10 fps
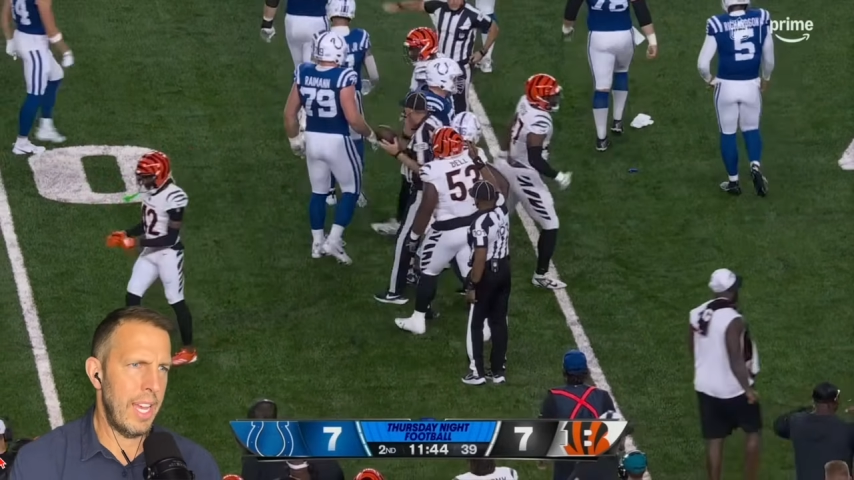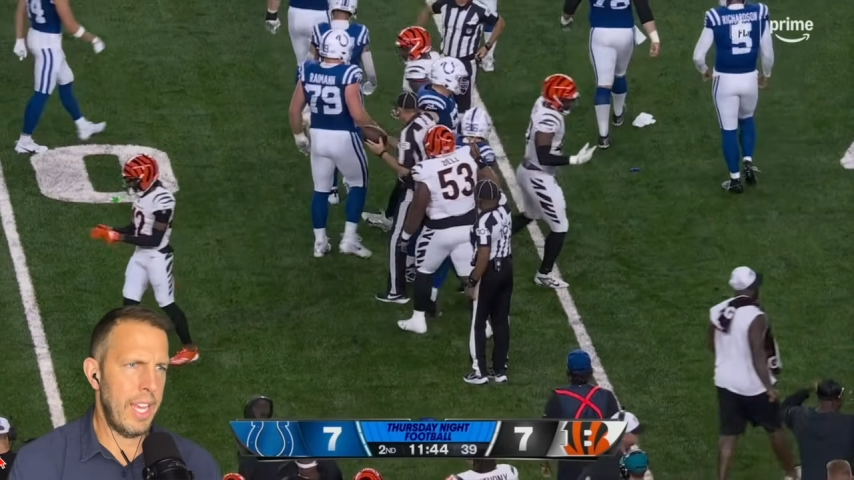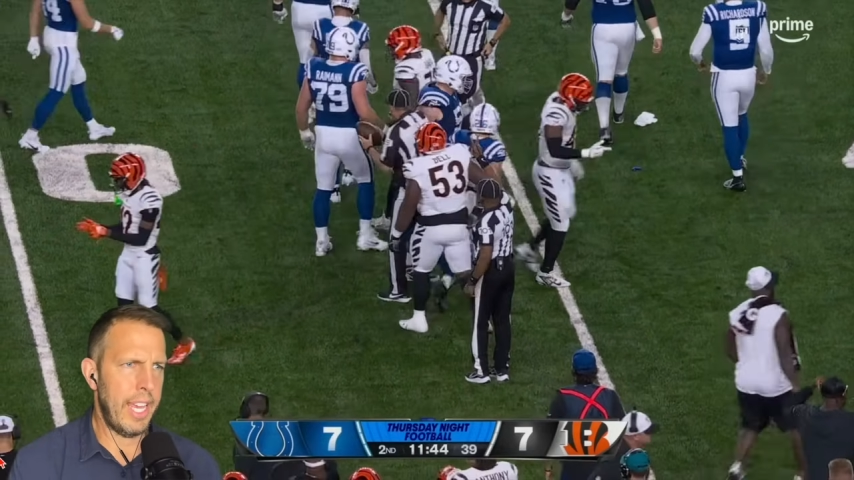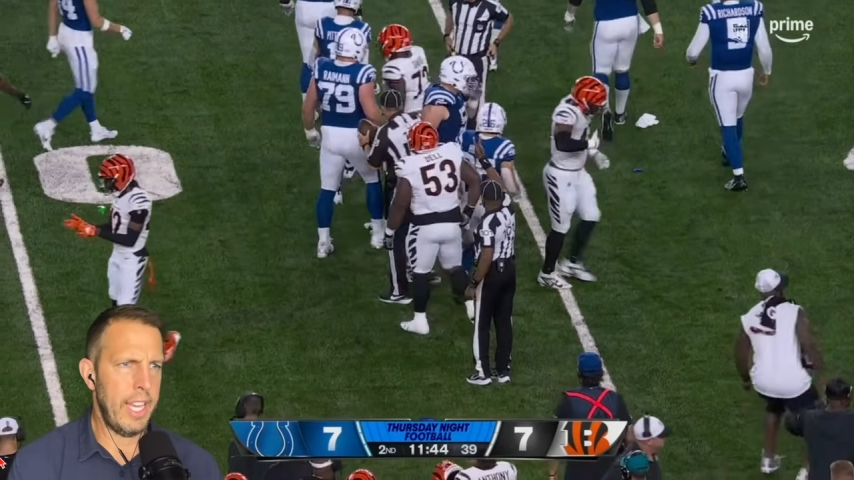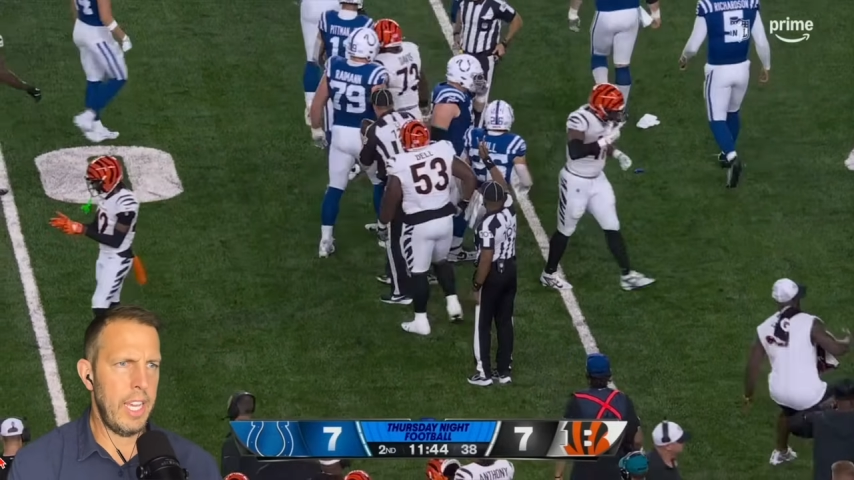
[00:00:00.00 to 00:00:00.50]

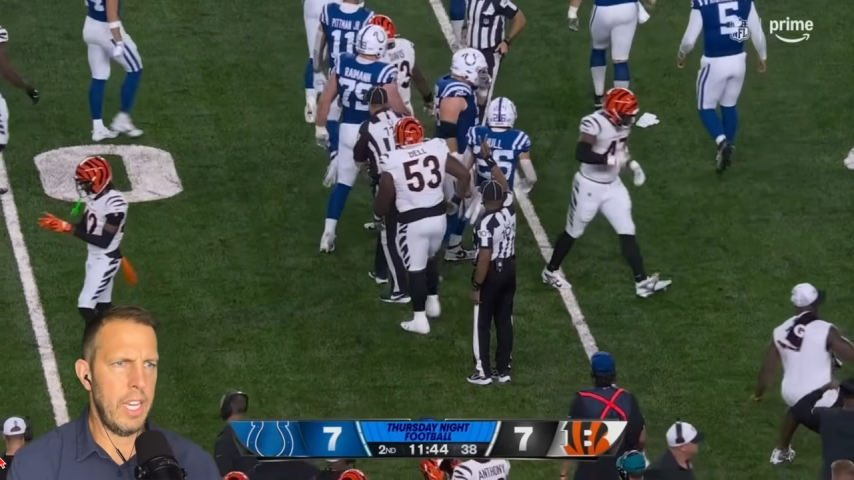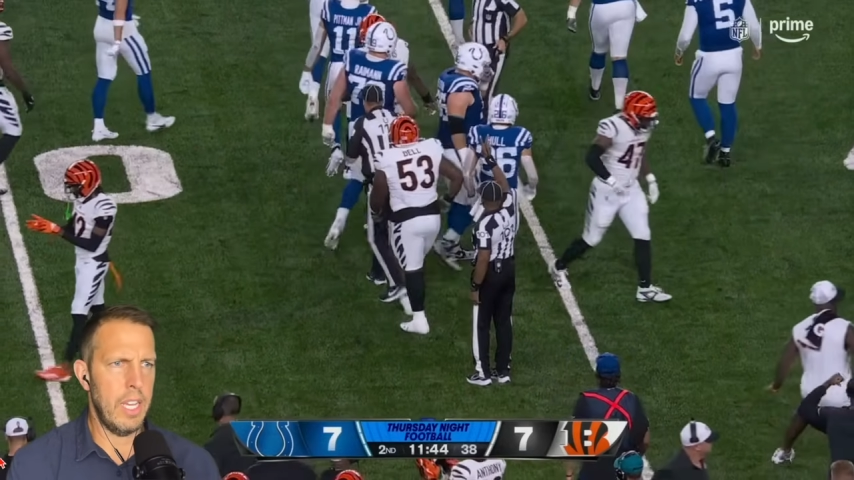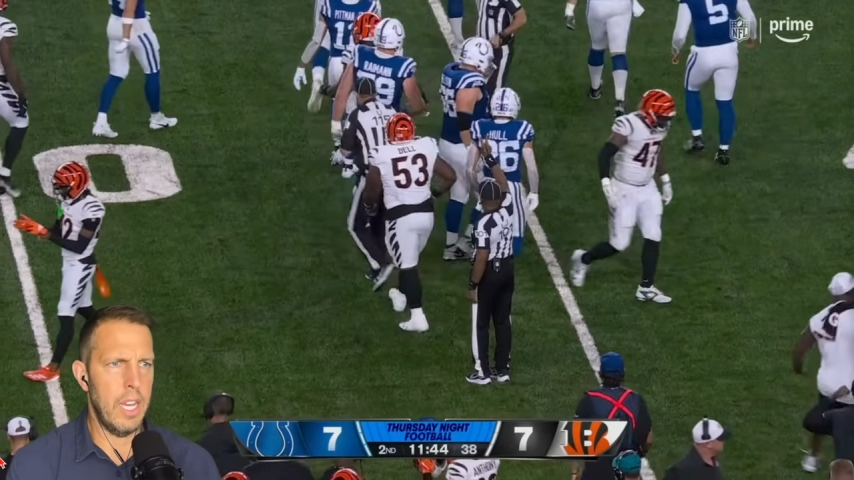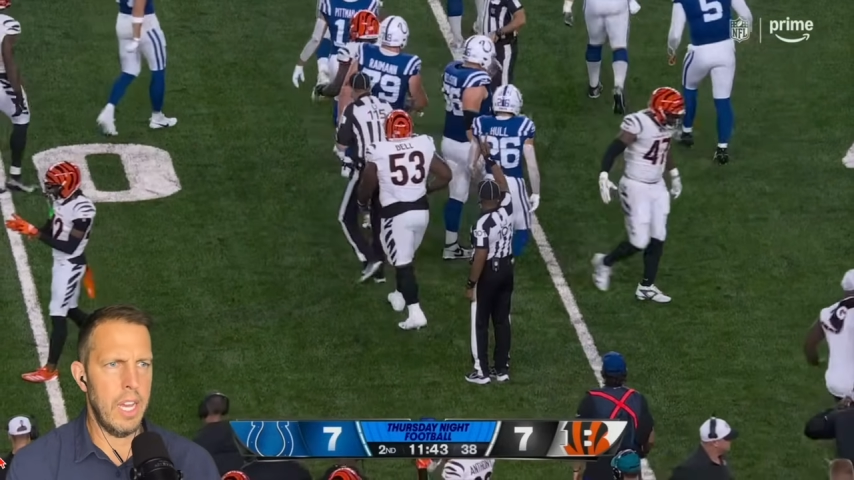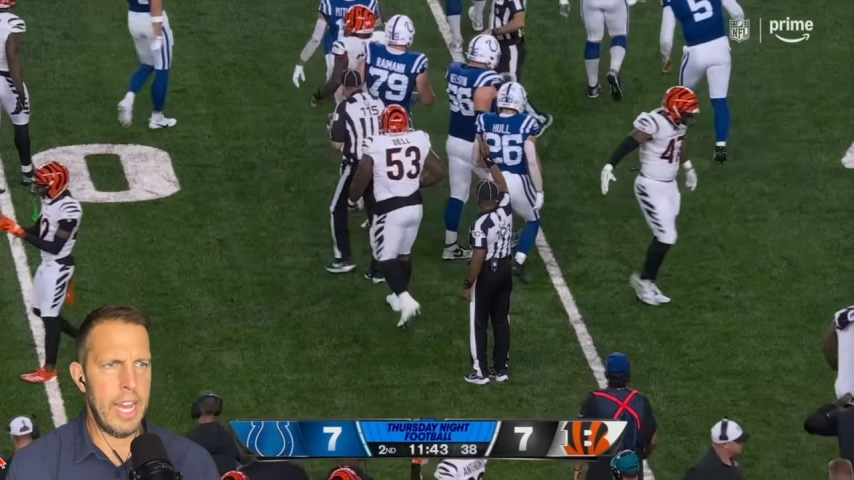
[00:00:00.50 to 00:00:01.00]

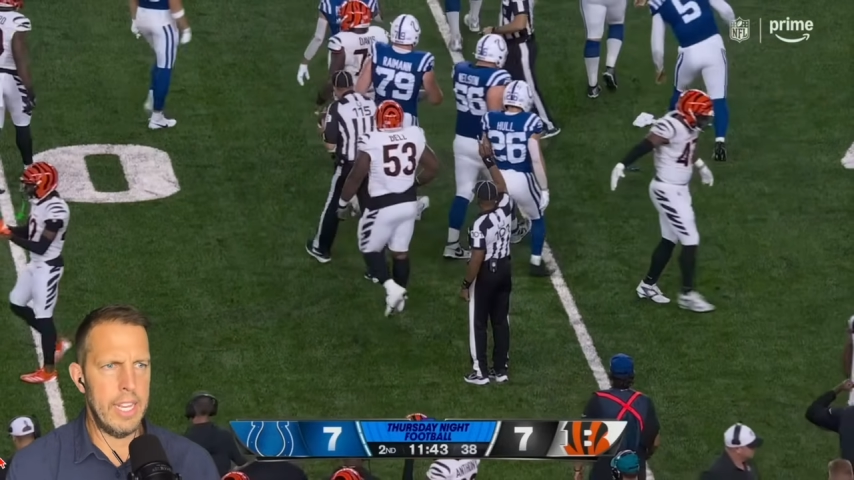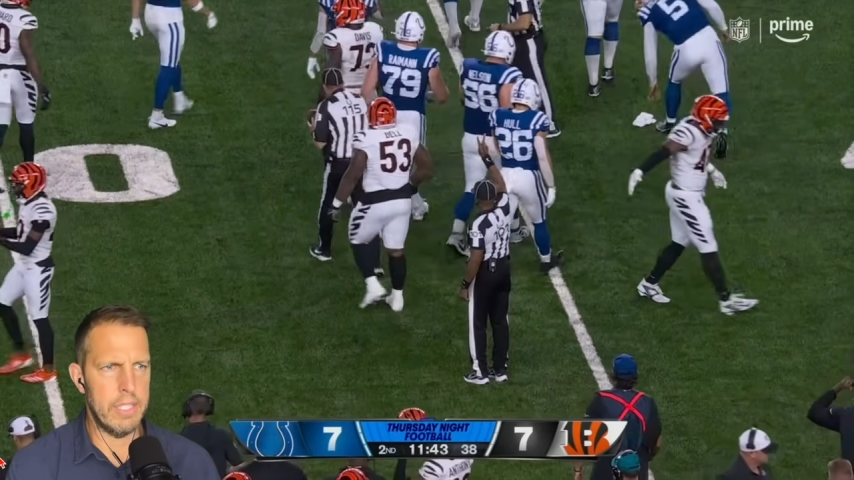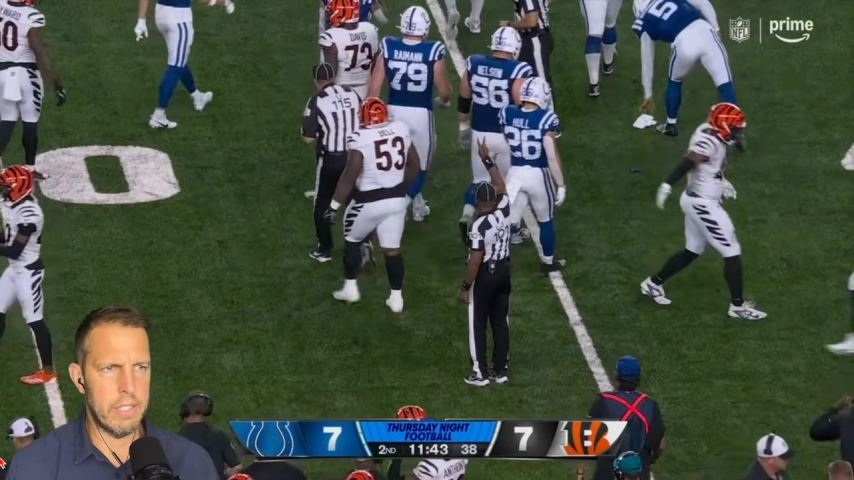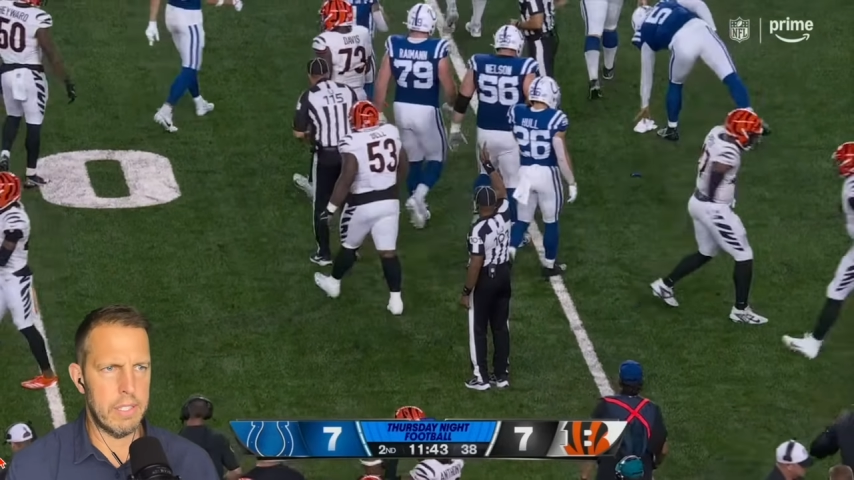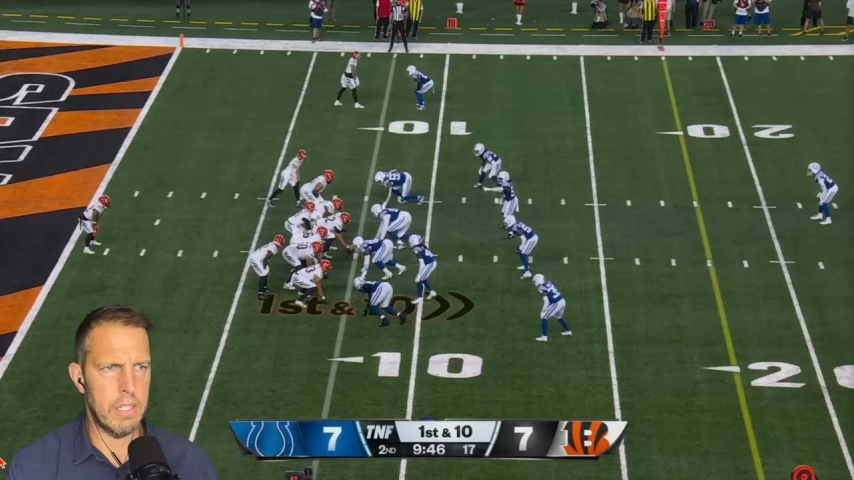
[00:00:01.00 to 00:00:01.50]
He
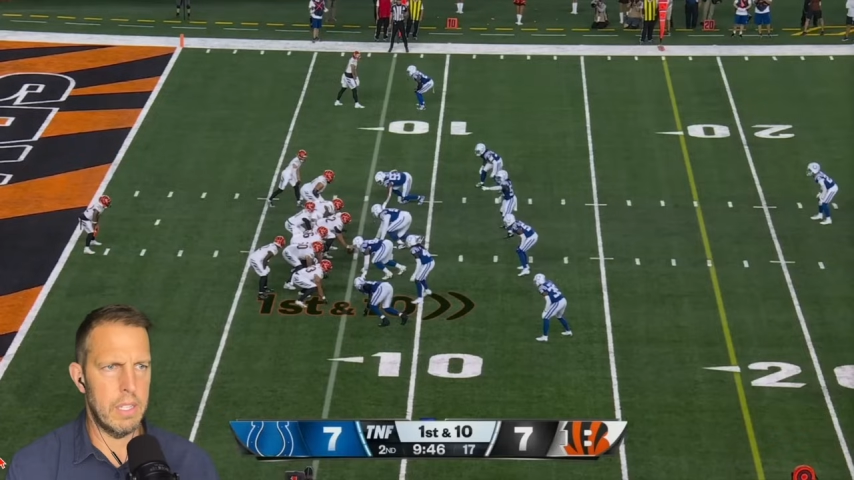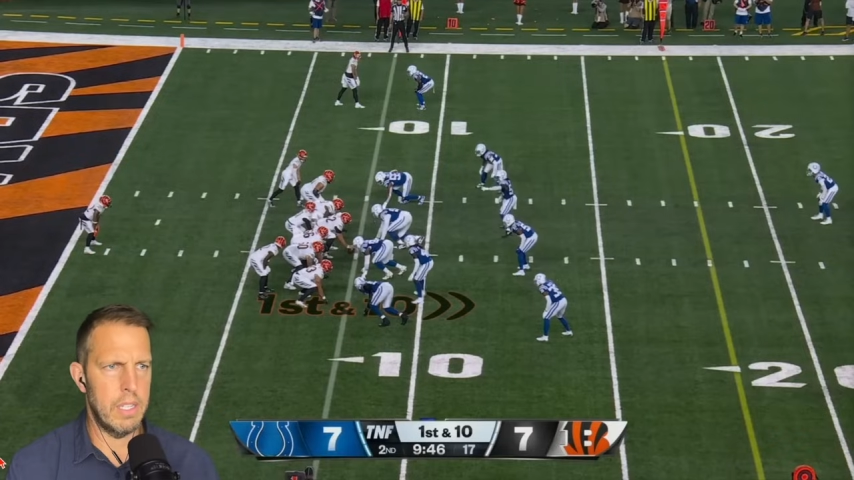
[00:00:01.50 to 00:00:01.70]
has